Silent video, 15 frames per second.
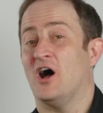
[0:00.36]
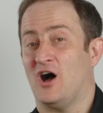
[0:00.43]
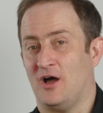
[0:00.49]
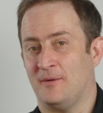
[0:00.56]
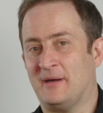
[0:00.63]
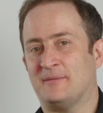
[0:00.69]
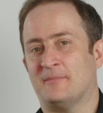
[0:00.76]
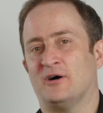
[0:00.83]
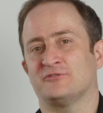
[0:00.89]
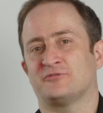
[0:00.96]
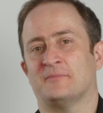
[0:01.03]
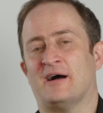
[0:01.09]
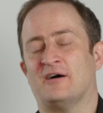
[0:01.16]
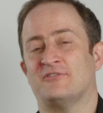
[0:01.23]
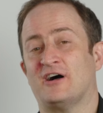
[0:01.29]
I'm Ed Miles
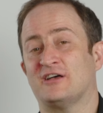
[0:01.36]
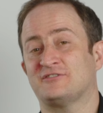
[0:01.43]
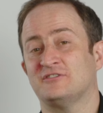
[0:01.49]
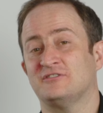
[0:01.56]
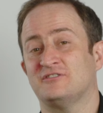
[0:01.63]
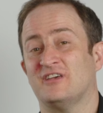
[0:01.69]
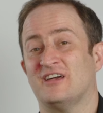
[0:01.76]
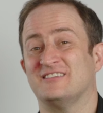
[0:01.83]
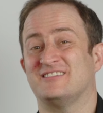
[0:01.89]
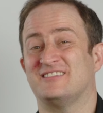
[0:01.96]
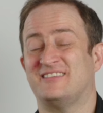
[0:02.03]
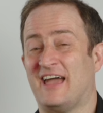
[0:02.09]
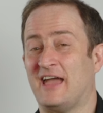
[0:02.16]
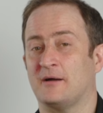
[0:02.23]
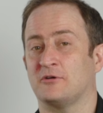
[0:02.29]
from Halvarssons, and
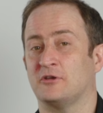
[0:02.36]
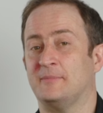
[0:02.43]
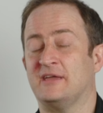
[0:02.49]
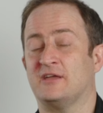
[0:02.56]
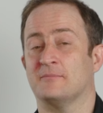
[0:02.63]
today I'm going to be